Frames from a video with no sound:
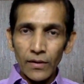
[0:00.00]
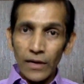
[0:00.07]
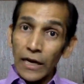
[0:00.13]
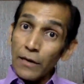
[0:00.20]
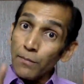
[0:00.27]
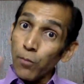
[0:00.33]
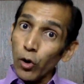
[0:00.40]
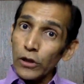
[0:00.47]

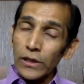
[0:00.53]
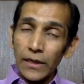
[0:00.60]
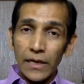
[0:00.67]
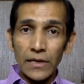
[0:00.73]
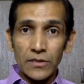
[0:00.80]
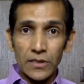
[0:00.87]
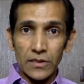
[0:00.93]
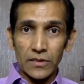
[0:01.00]
In both the
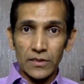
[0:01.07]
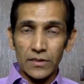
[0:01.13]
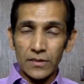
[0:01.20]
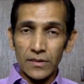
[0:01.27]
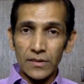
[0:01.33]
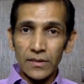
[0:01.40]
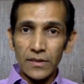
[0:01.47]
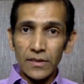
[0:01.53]
cases.
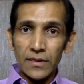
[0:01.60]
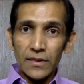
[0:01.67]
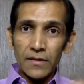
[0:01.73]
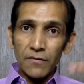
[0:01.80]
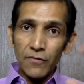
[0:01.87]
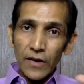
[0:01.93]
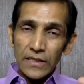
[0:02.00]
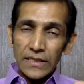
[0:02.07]

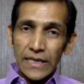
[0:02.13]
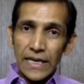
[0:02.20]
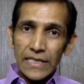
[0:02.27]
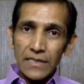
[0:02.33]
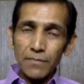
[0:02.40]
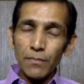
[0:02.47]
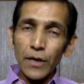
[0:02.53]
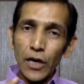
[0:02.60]
First
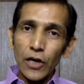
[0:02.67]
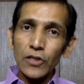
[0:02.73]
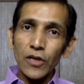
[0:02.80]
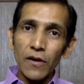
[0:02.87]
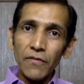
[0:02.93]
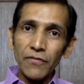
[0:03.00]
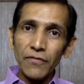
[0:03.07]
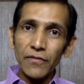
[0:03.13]
case, because
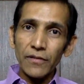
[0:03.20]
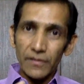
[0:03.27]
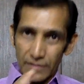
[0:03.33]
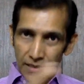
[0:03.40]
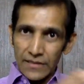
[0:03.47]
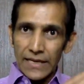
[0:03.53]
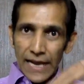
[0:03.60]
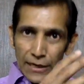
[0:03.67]
of
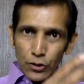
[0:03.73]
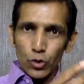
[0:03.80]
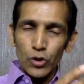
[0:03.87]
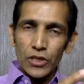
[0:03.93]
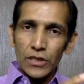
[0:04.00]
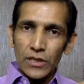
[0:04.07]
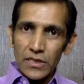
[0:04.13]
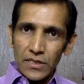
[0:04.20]
this
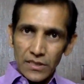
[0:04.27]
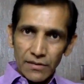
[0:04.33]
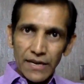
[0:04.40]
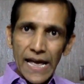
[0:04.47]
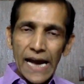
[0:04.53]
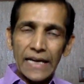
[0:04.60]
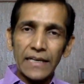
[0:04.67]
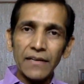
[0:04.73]
exogenous,
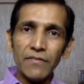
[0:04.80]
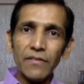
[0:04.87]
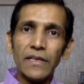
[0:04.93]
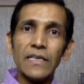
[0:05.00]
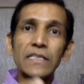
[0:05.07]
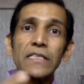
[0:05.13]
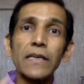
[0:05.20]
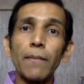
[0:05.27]
reactive,
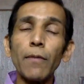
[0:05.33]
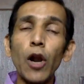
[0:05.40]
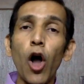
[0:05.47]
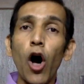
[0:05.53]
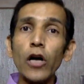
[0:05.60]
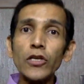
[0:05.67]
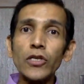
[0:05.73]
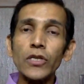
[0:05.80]
some
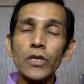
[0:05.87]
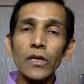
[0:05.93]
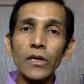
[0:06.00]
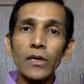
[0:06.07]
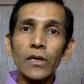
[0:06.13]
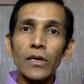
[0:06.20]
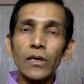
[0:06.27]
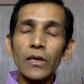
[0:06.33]
loss,
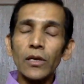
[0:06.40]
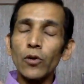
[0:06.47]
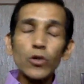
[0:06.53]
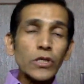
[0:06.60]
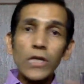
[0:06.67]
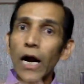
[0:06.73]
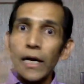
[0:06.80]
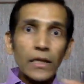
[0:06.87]
you
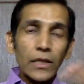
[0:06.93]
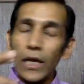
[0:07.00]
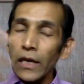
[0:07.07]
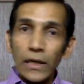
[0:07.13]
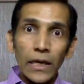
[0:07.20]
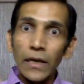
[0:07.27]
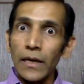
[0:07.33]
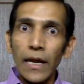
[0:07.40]
start
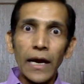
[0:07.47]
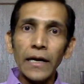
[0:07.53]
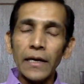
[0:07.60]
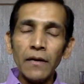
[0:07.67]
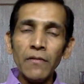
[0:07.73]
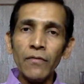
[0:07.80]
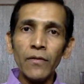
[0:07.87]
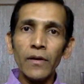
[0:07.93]
thinking
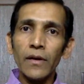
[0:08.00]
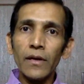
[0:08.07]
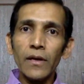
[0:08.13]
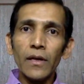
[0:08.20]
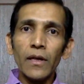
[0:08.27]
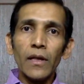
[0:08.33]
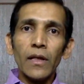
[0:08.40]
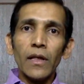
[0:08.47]
negative
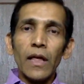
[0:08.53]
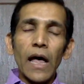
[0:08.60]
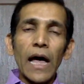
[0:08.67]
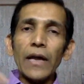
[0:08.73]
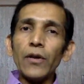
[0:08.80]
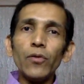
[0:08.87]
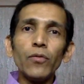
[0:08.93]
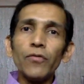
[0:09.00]

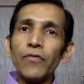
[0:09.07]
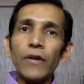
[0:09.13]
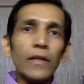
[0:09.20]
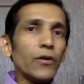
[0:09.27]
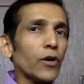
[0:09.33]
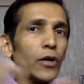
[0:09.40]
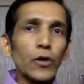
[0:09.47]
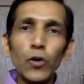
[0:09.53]
and you feel
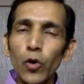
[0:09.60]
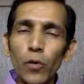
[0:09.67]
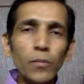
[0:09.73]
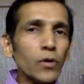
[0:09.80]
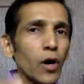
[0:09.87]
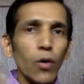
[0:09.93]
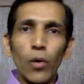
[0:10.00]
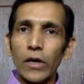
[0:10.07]
you are
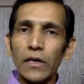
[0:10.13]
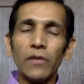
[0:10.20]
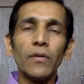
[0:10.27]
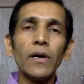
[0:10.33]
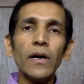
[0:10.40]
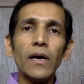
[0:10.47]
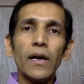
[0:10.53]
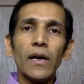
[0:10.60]
doomed or
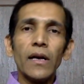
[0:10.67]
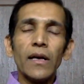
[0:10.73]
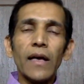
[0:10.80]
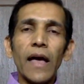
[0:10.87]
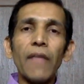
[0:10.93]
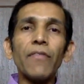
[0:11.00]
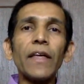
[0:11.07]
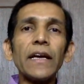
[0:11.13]
whatever,
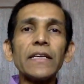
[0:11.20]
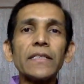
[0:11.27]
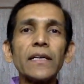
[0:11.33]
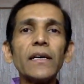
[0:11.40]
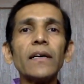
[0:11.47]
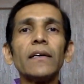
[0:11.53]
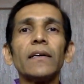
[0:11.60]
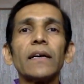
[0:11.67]
and there is
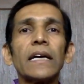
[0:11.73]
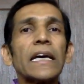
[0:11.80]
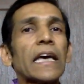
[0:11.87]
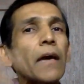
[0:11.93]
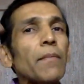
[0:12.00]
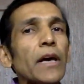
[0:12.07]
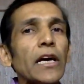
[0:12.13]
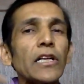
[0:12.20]
a
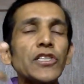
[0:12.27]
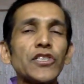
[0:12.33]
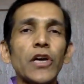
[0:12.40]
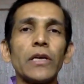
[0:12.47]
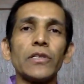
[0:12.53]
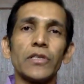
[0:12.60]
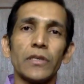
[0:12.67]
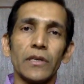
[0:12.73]
chemical
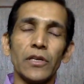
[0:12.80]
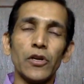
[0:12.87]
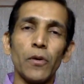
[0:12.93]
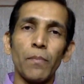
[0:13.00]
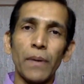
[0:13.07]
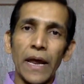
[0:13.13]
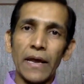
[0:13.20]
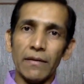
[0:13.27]
change in your
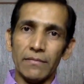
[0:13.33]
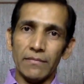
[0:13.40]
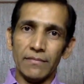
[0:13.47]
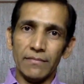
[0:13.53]
brain.